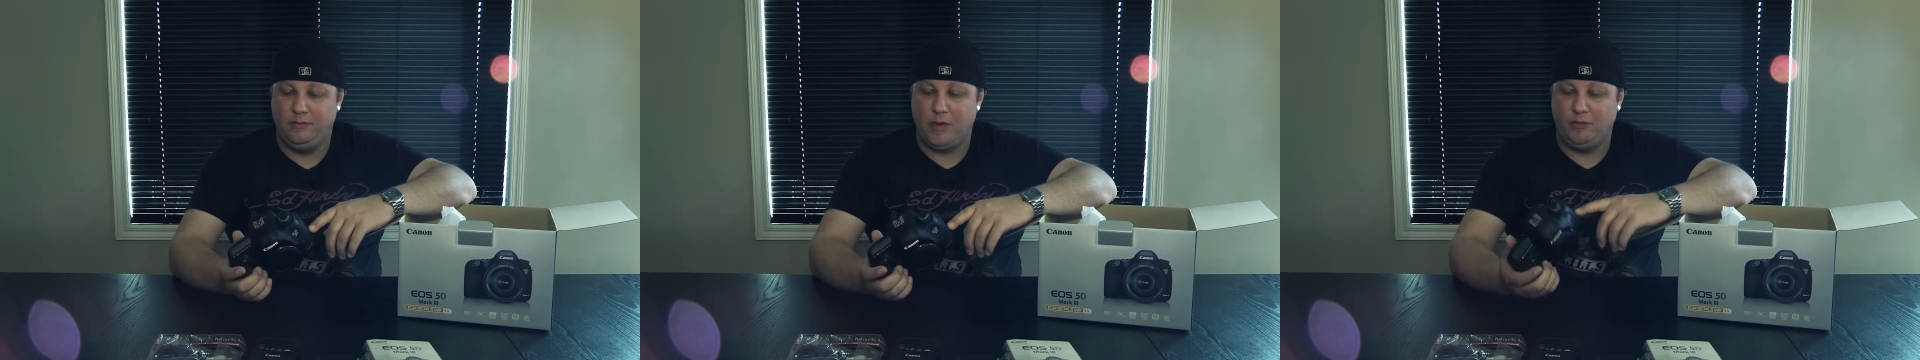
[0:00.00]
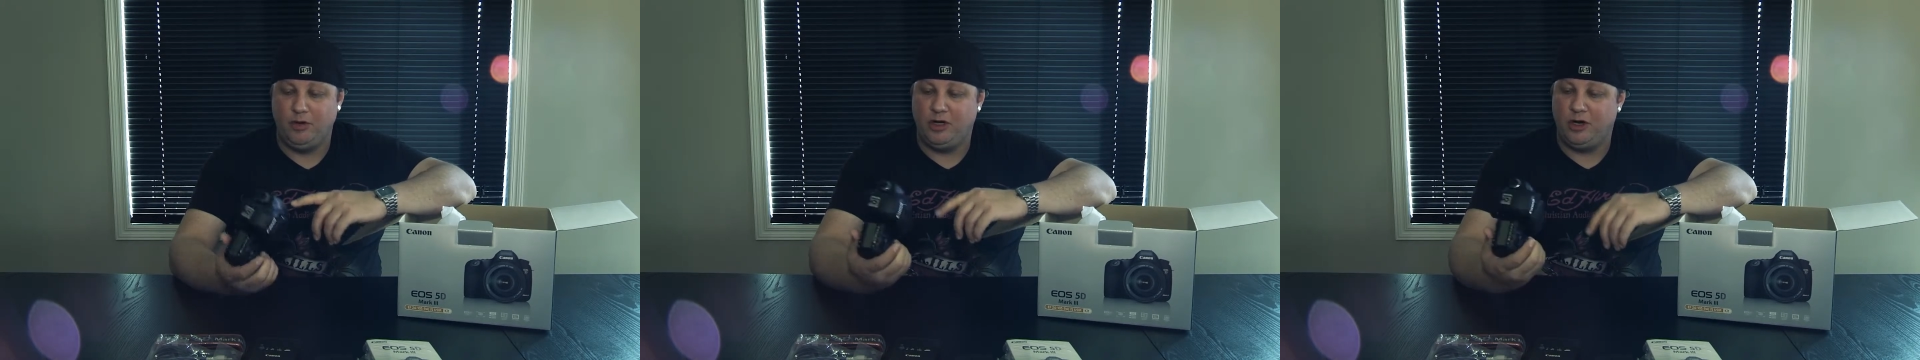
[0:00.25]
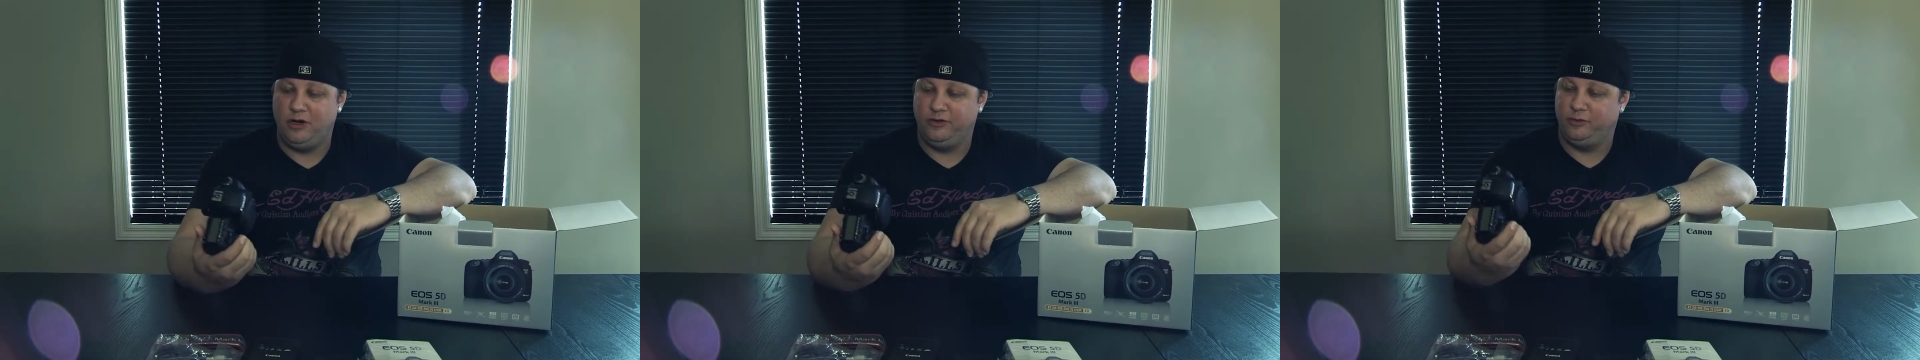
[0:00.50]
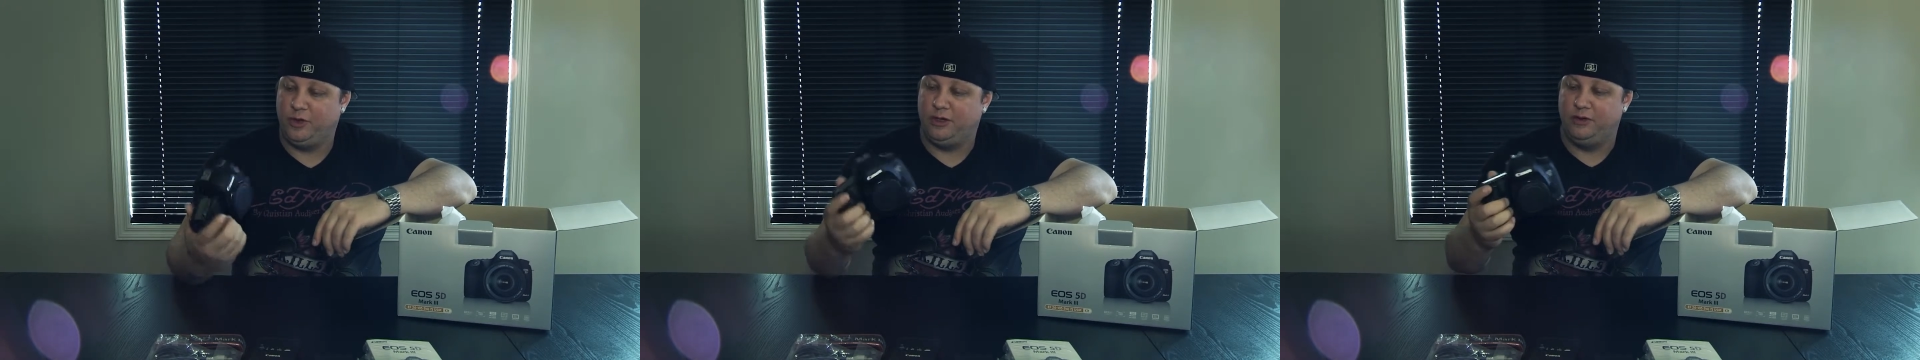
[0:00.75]
memory card
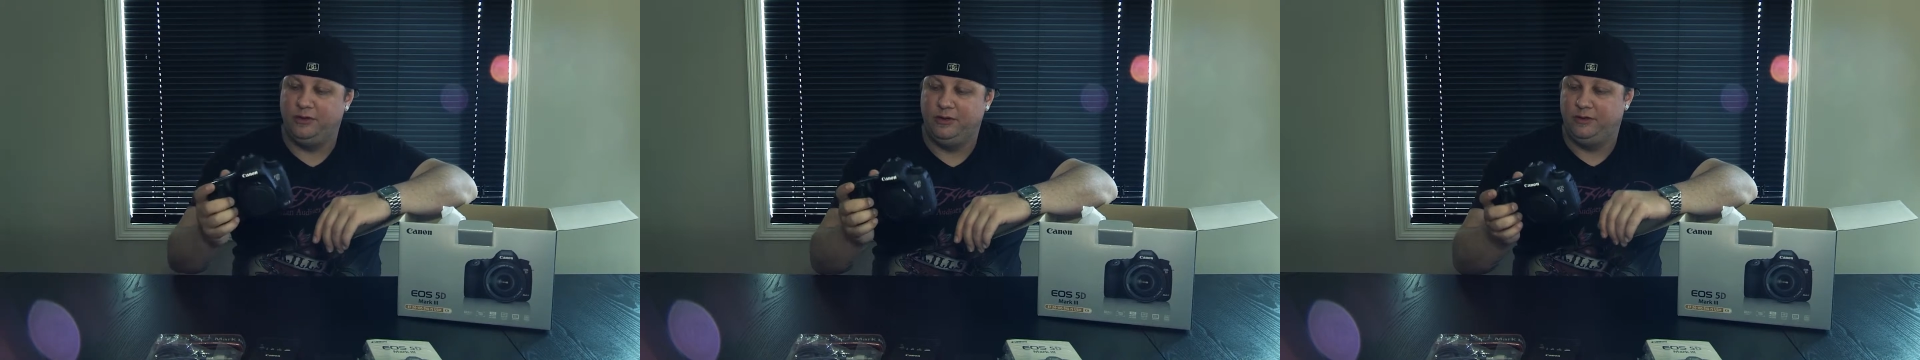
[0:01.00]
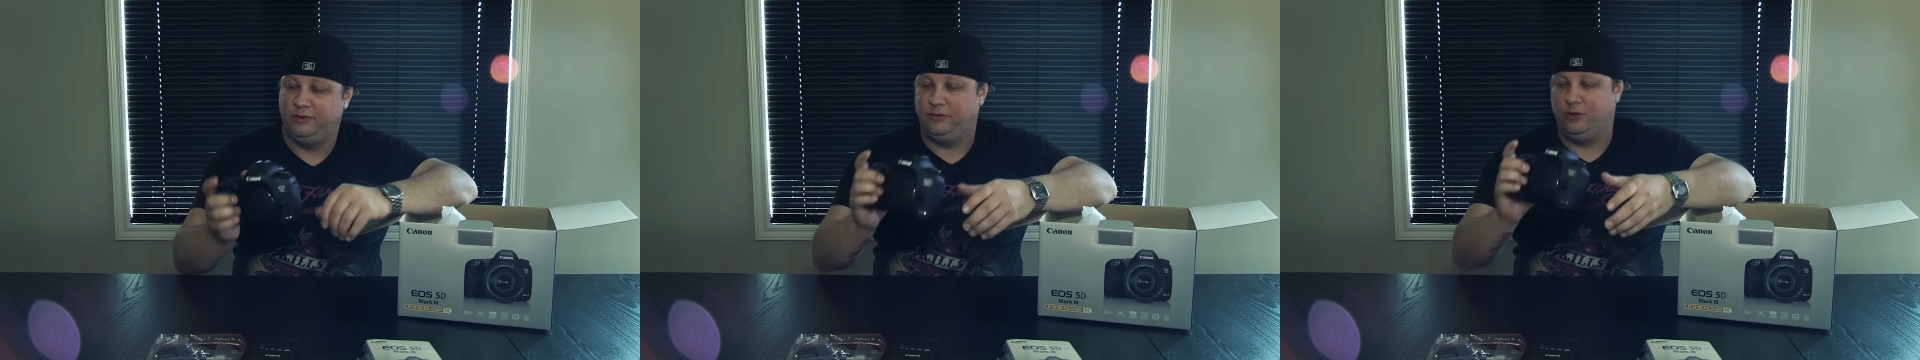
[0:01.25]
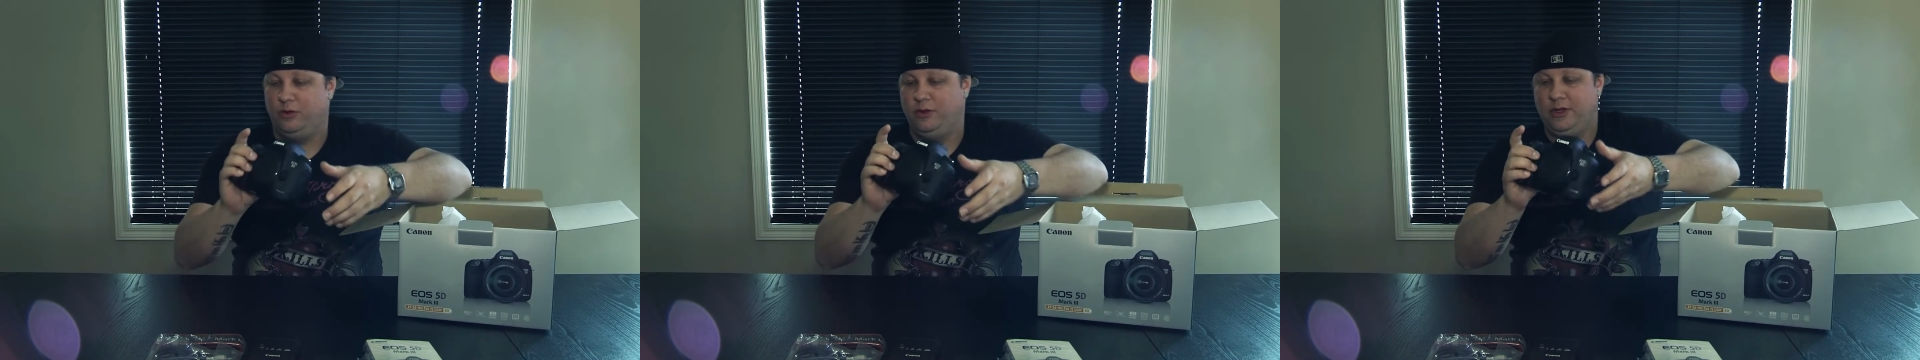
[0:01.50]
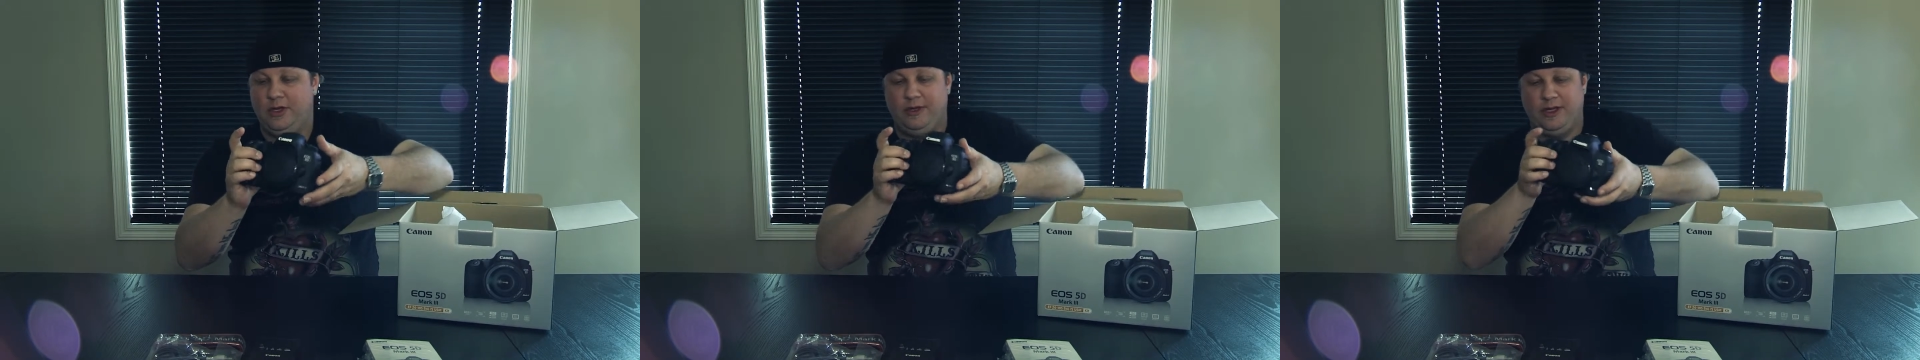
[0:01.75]
as well. So
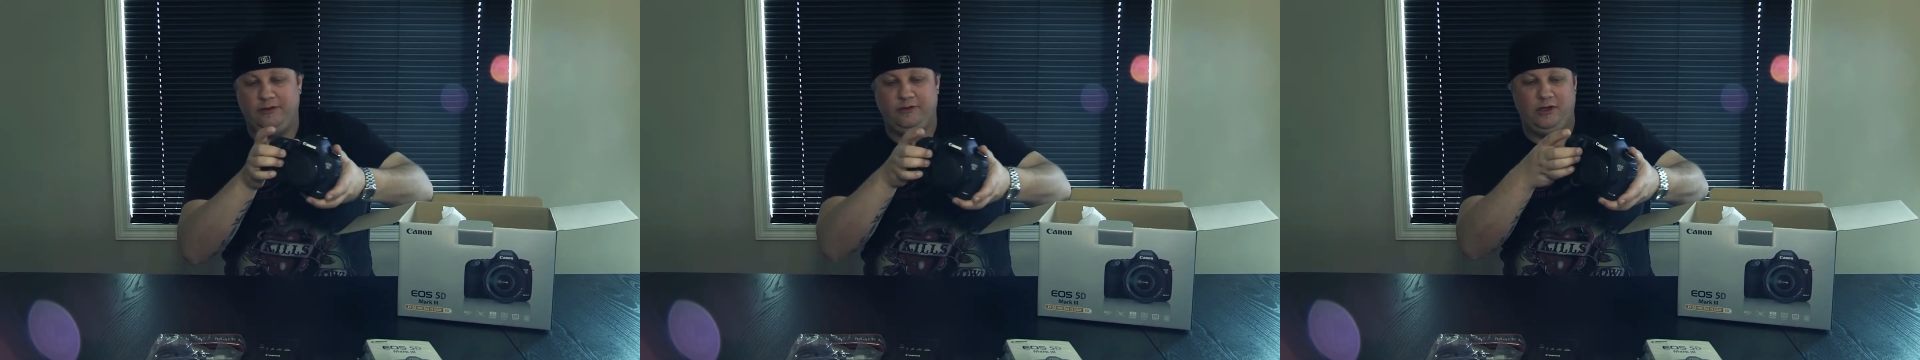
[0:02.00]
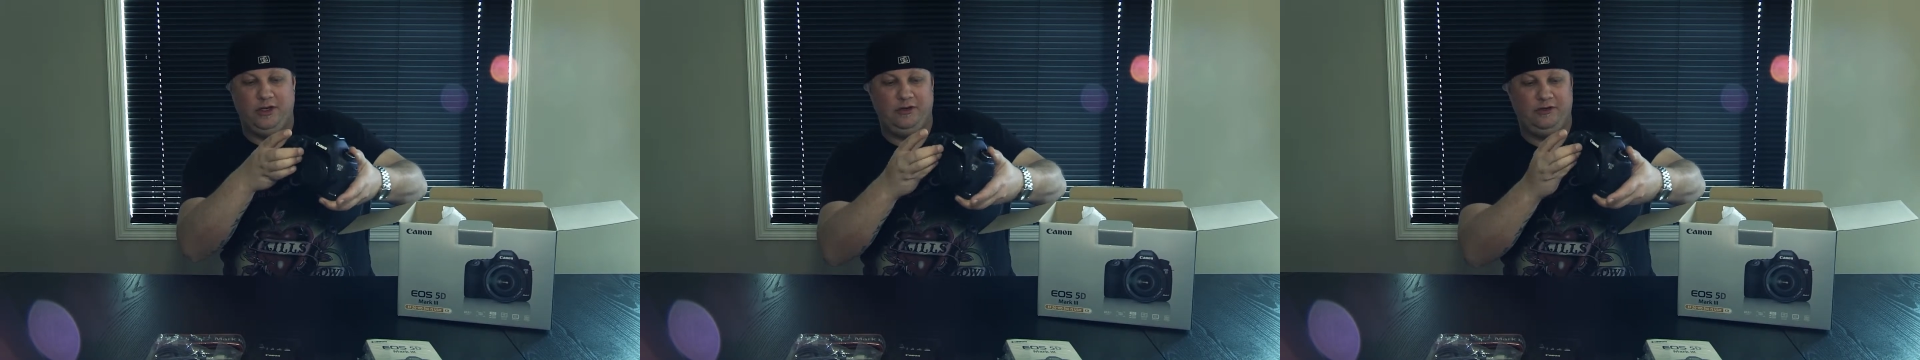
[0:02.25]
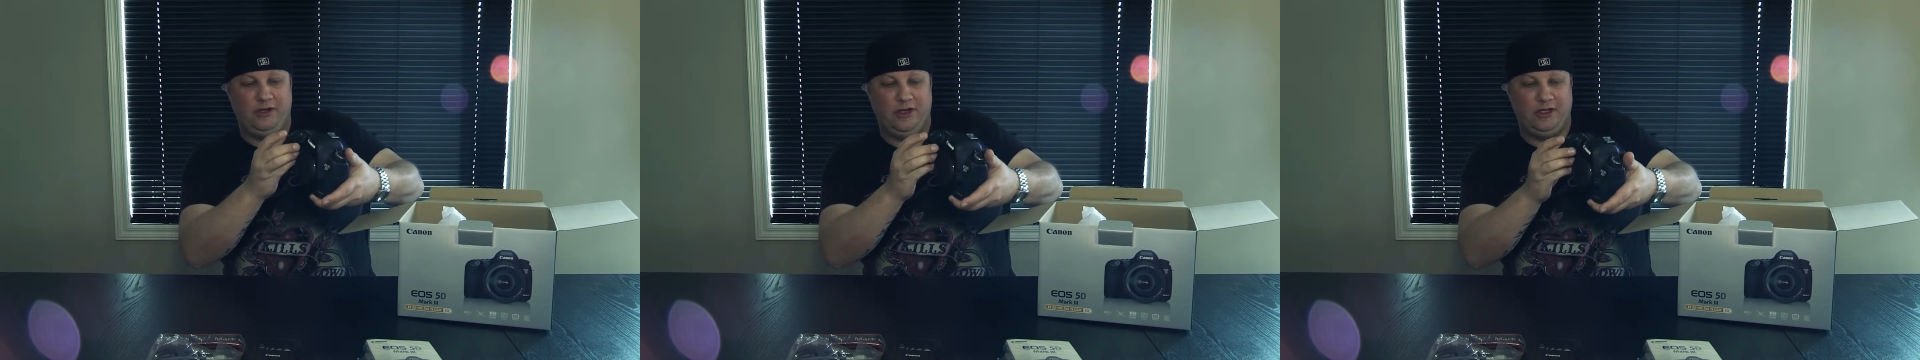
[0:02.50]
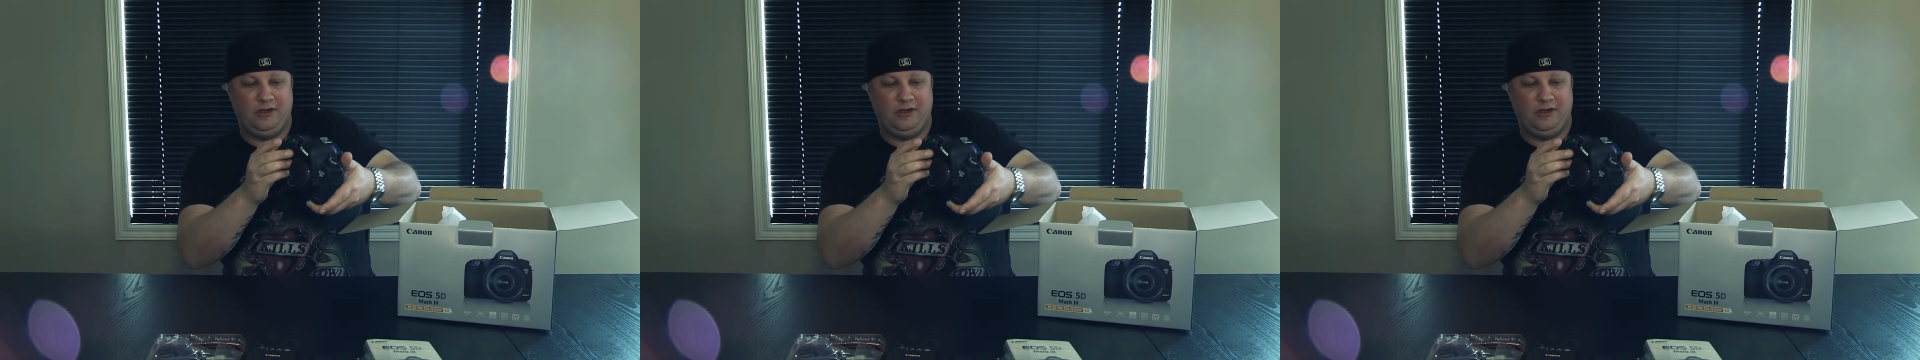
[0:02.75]
that's the nice thing.